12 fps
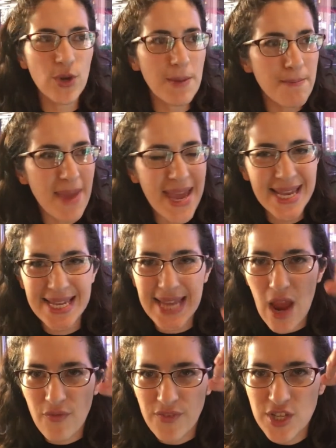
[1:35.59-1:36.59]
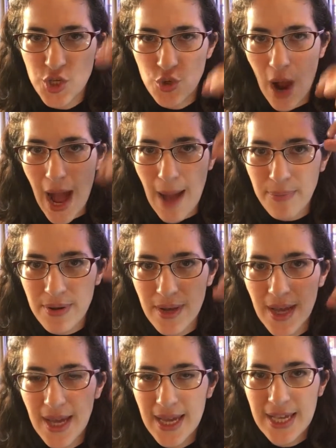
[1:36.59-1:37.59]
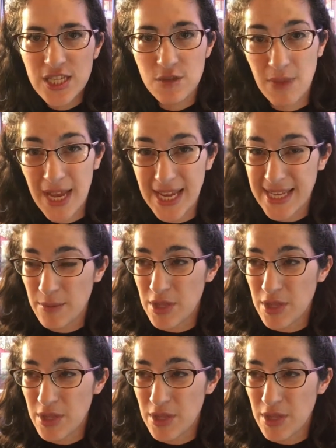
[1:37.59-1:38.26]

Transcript: We make it, every drop is made.